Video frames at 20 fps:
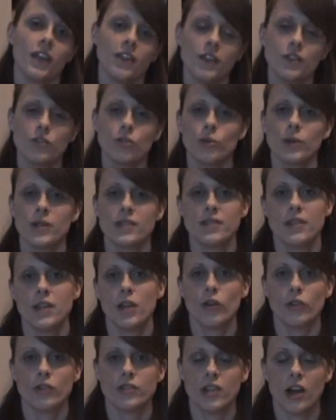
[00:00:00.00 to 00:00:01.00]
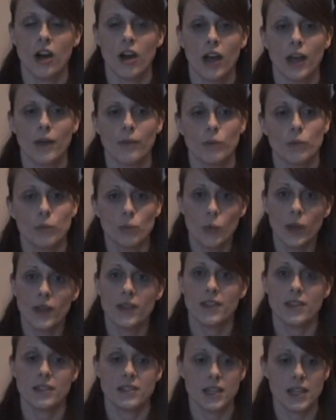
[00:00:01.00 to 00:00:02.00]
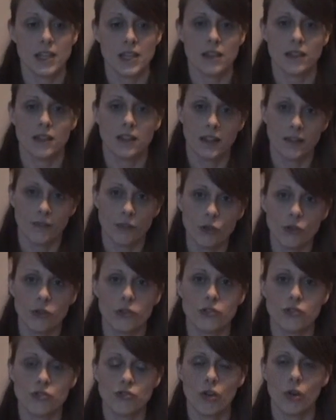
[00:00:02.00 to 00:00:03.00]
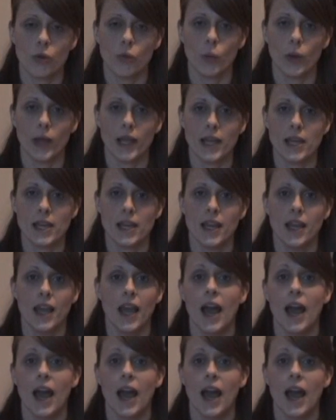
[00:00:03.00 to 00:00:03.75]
There's always the odd time when they're teething, they've got the strong wee,